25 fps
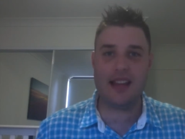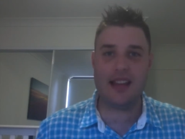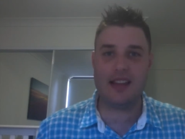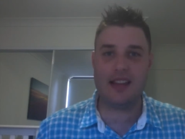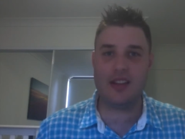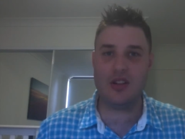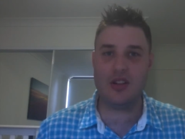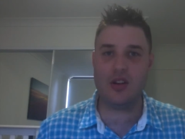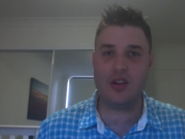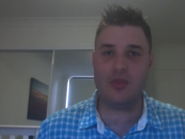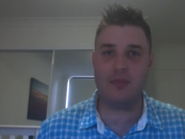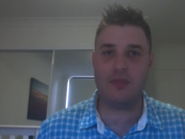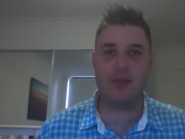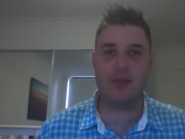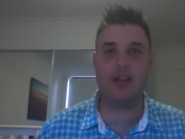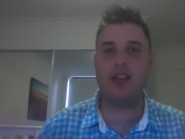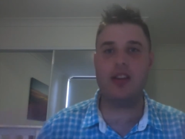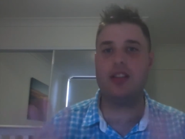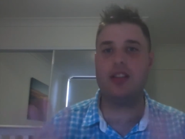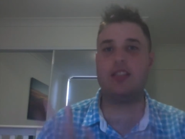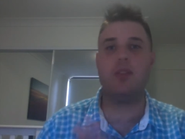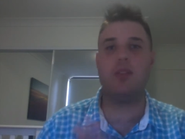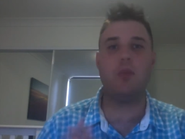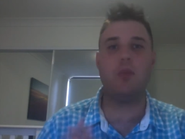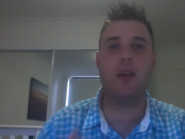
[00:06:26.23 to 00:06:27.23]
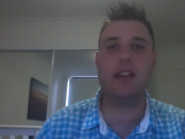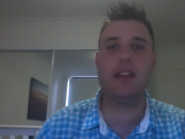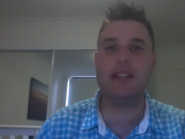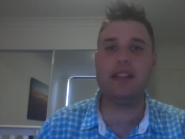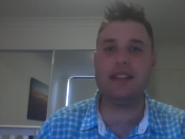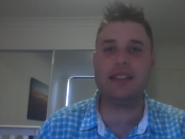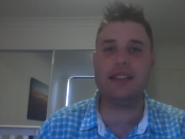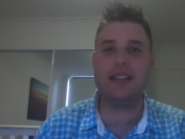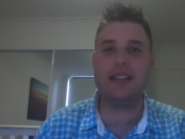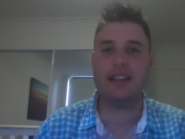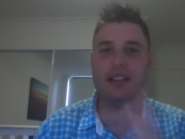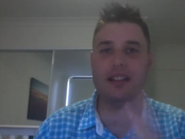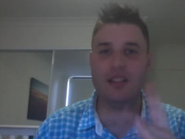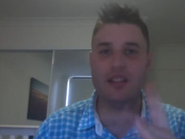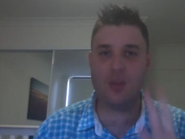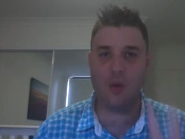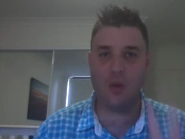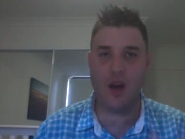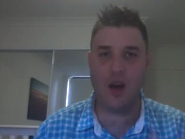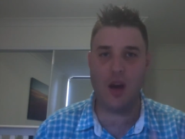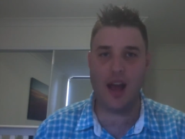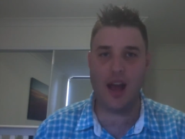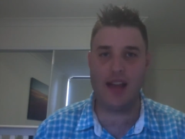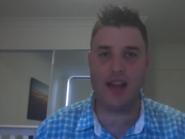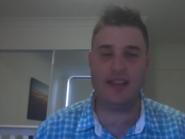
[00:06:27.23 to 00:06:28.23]
their song because the winner sings
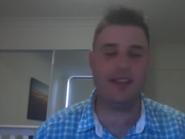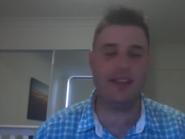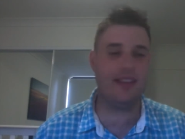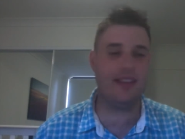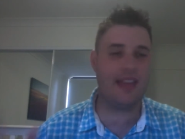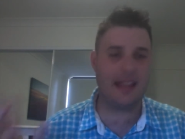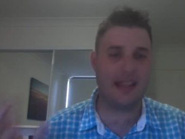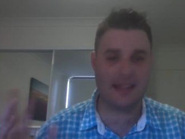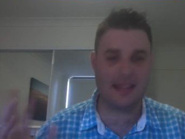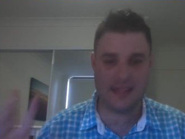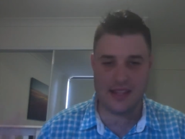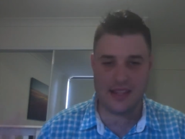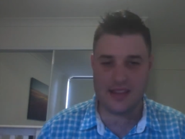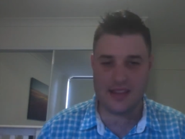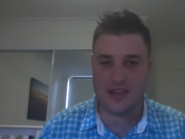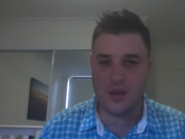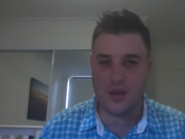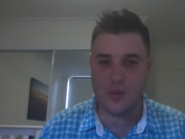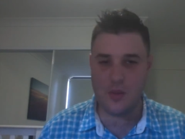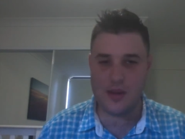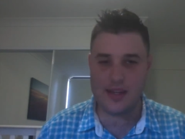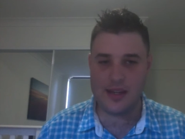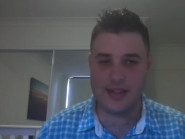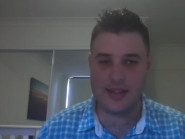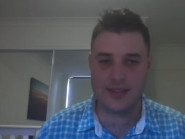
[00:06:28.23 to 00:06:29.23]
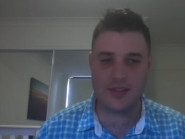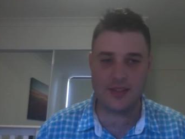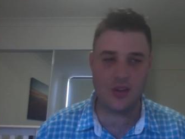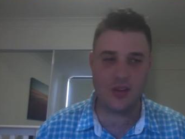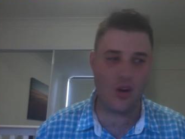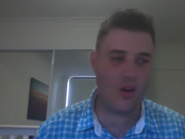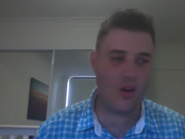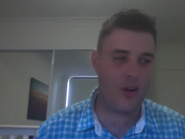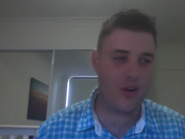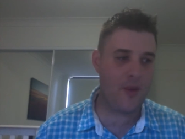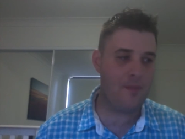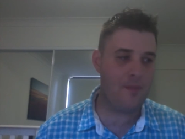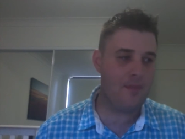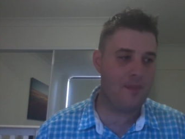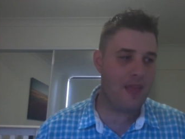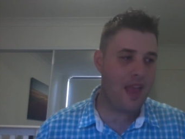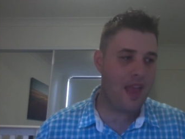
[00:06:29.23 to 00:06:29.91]
twice. They sing their winning song.